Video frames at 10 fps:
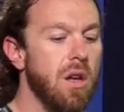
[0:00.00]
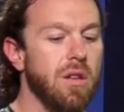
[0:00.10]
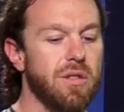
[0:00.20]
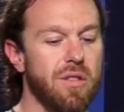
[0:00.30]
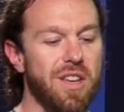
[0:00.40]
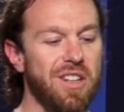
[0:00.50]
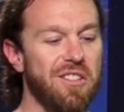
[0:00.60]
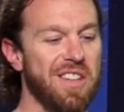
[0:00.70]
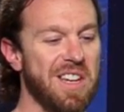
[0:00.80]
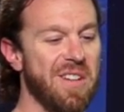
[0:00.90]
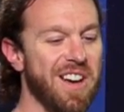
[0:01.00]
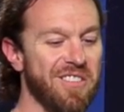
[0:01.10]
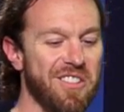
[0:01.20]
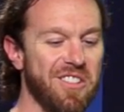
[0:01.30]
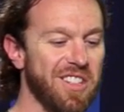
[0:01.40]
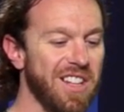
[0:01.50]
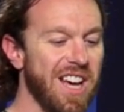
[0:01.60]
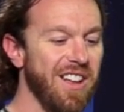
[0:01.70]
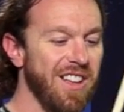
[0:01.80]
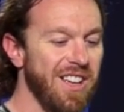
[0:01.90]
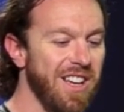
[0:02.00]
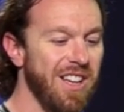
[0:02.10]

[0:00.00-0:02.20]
Yeah. So then you think about, well, there's a lot of.